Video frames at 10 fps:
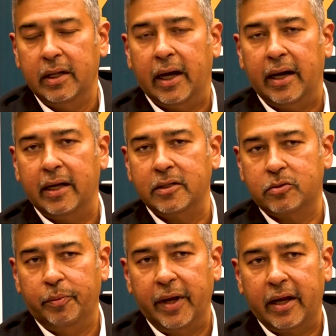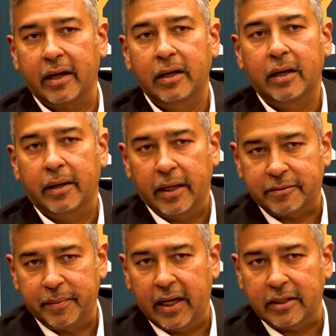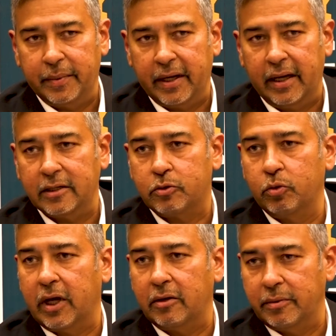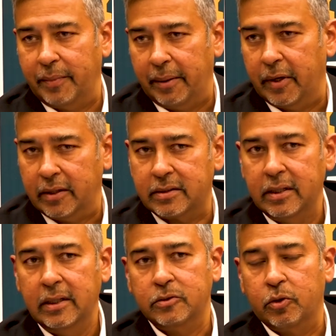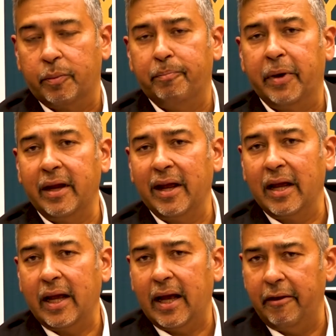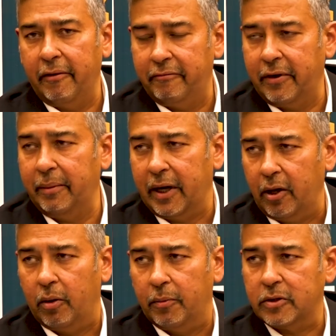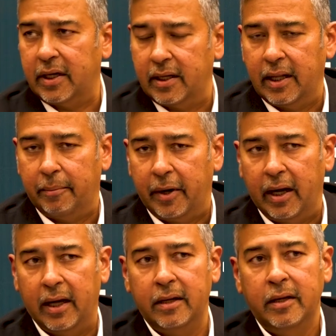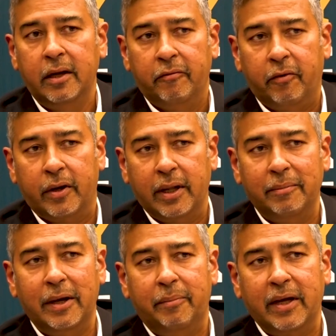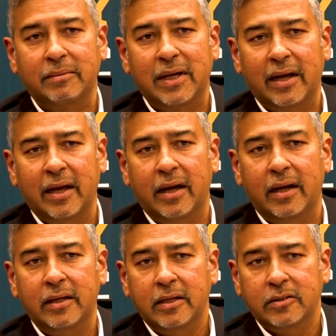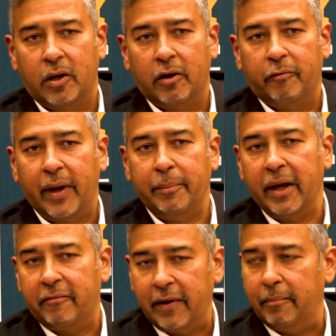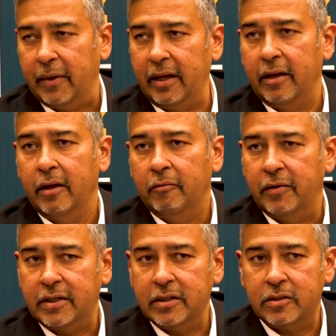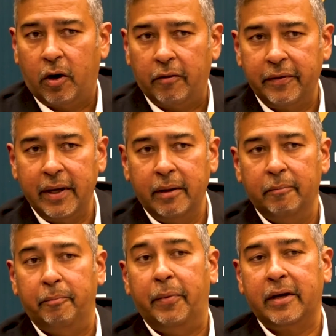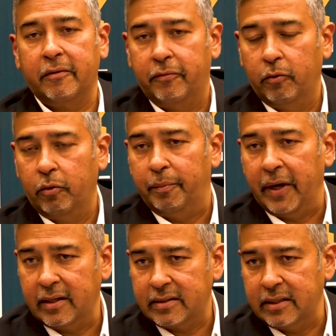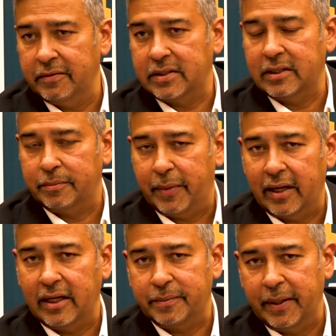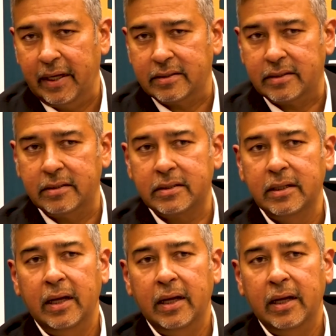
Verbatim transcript: The idea is to make as many as two thousand members. So bring everybody almost under the umbrella. For them, it becomes like a sort of one big family, which is offering better food, better services, better experiences,